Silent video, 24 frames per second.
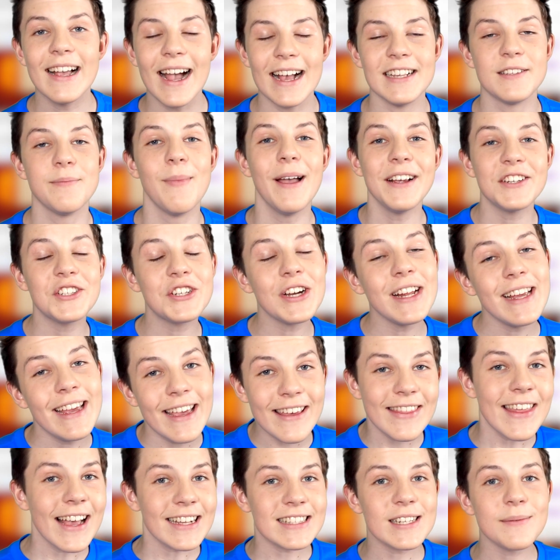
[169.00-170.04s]
And guys, make sure you
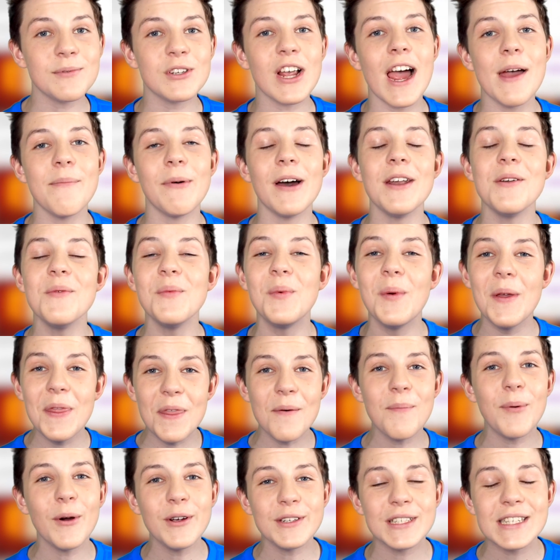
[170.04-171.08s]
hit that subscribe button with
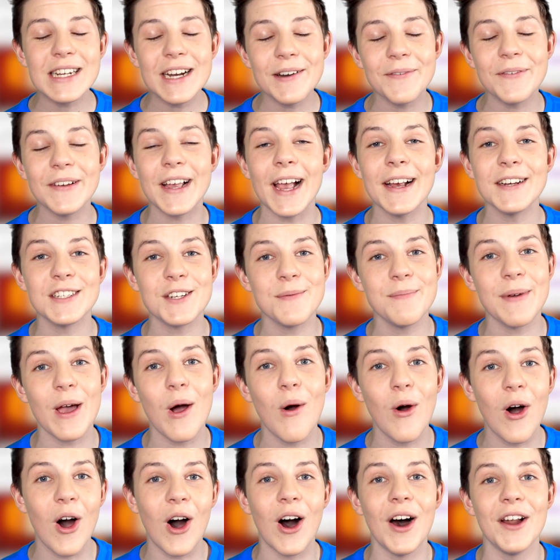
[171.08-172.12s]
the post notification
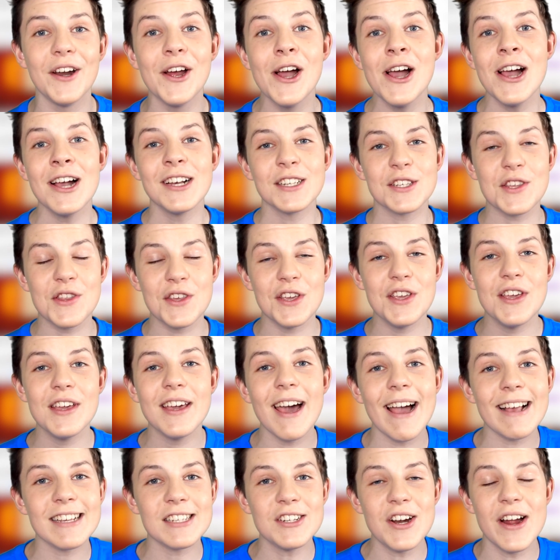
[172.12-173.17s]
bell on so that you
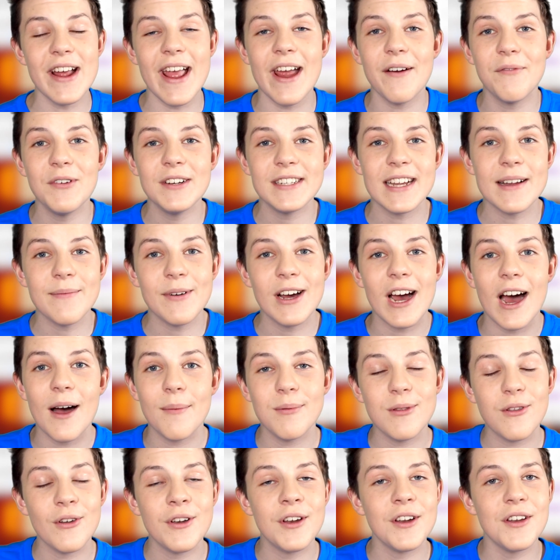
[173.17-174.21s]
guys know every time I
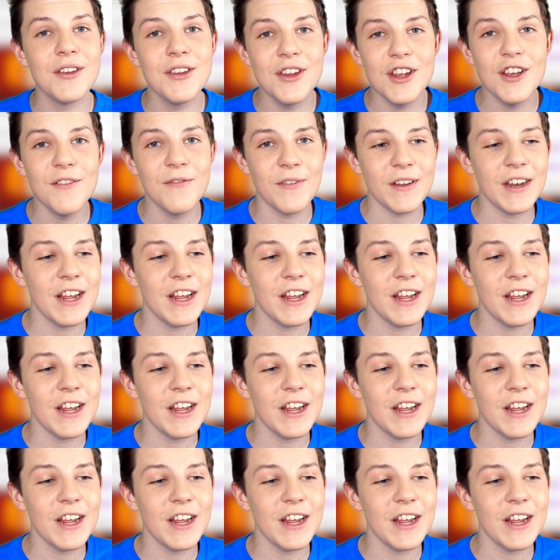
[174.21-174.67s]
upload a new